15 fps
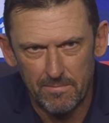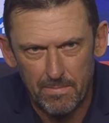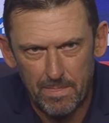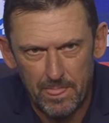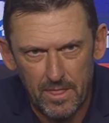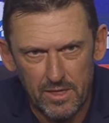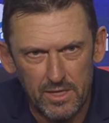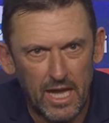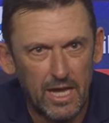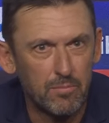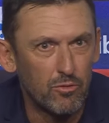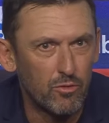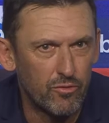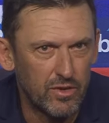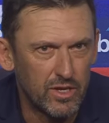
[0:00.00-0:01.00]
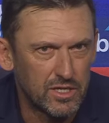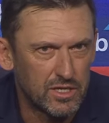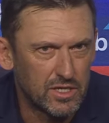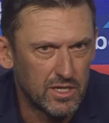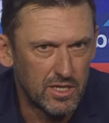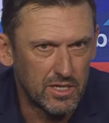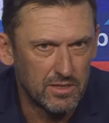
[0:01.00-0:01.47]
Just take more
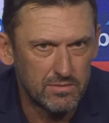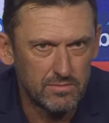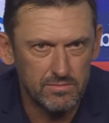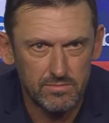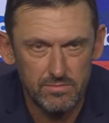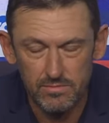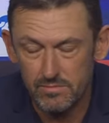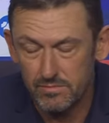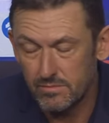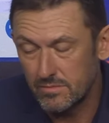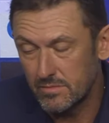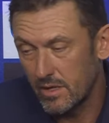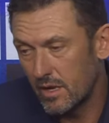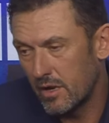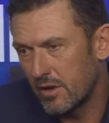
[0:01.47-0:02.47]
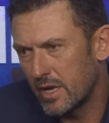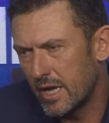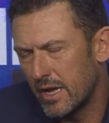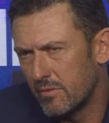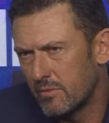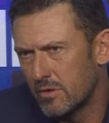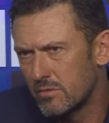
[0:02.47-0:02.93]
risk, as I said. So,
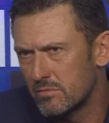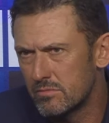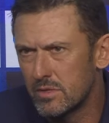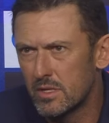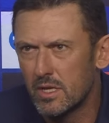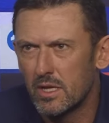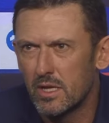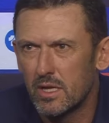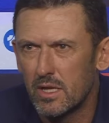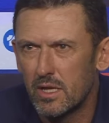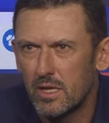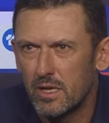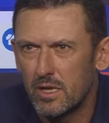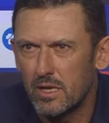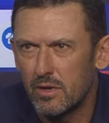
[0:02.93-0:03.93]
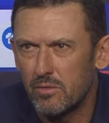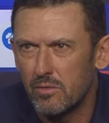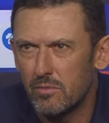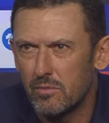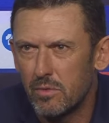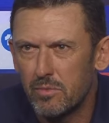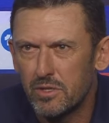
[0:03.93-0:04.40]
okay. Well, you know,
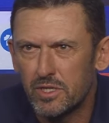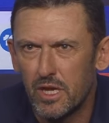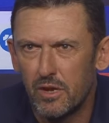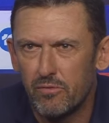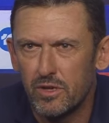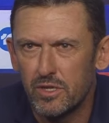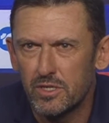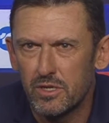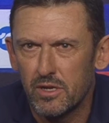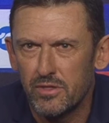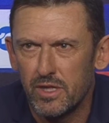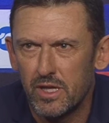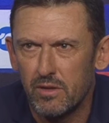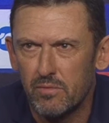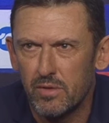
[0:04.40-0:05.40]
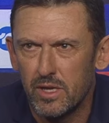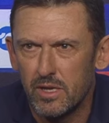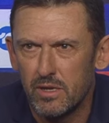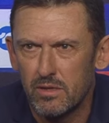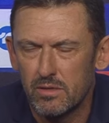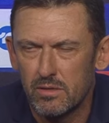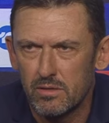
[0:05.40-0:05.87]
when we say risk, I think
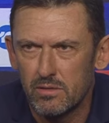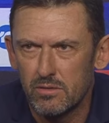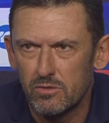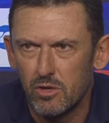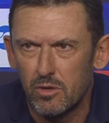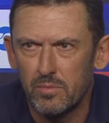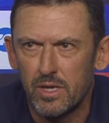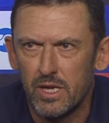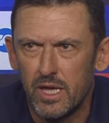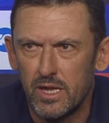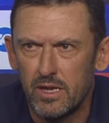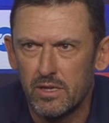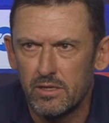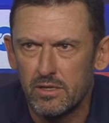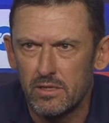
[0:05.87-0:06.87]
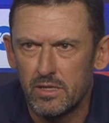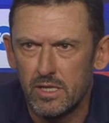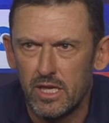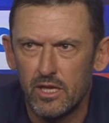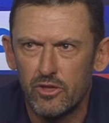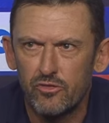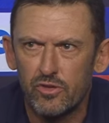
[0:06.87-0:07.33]
we dominated
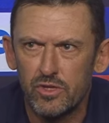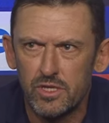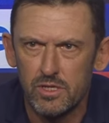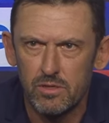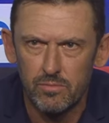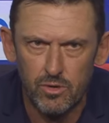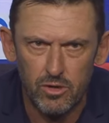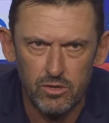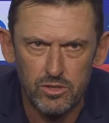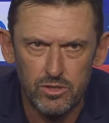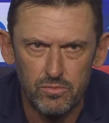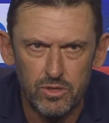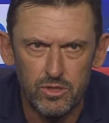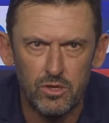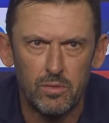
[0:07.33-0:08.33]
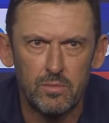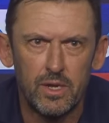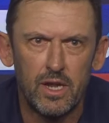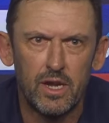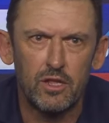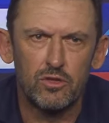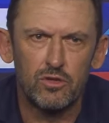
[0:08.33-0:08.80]
the entries in the box. We
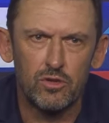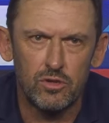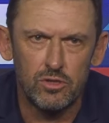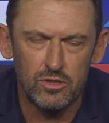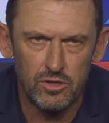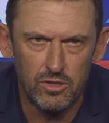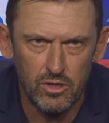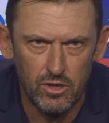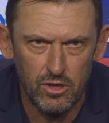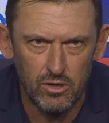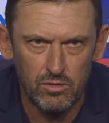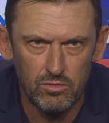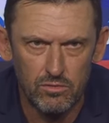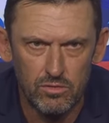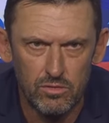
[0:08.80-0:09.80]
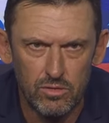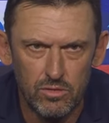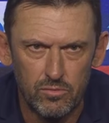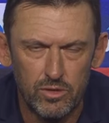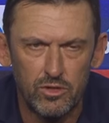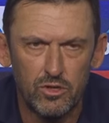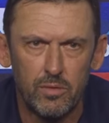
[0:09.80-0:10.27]
dominated shots on the goal.
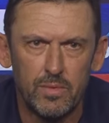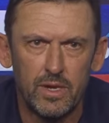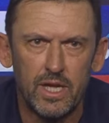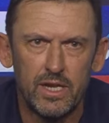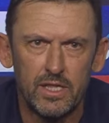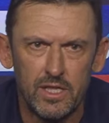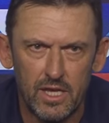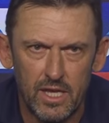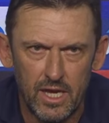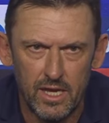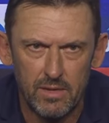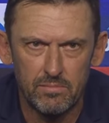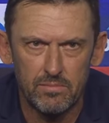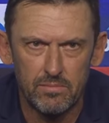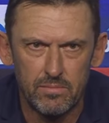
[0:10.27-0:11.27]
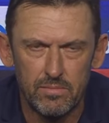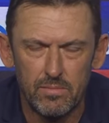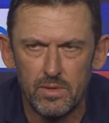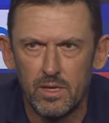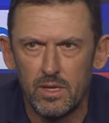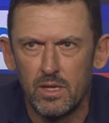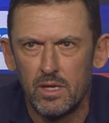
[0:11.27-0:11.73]
We dominated the game.
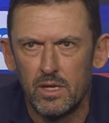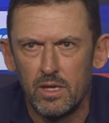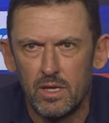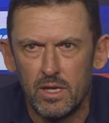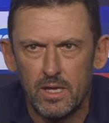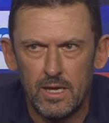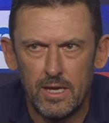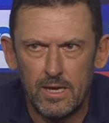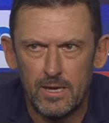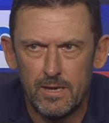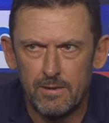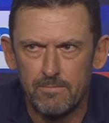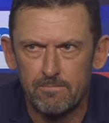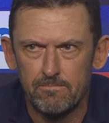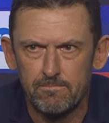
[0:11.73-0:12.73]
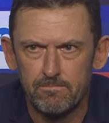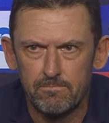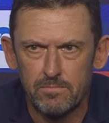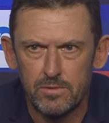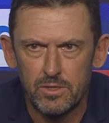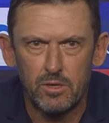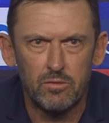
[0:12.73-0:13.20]

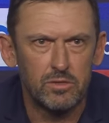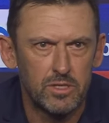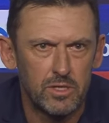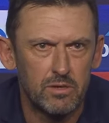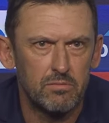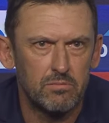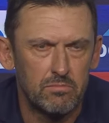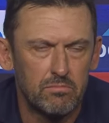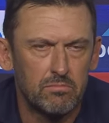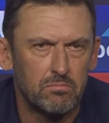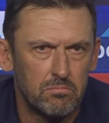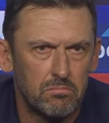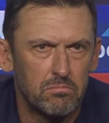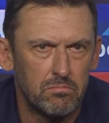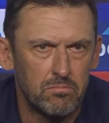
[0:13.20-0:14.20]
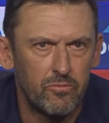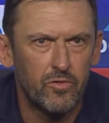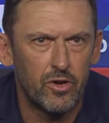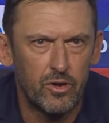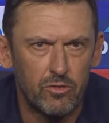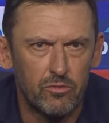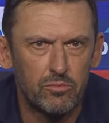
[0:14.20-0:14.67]
So it was a
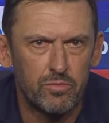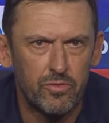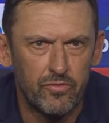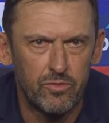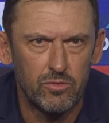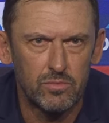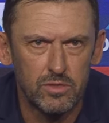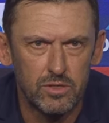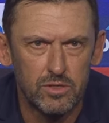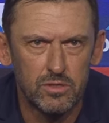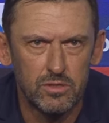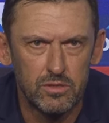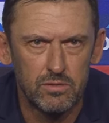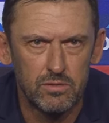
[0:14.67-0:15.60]
very good performance.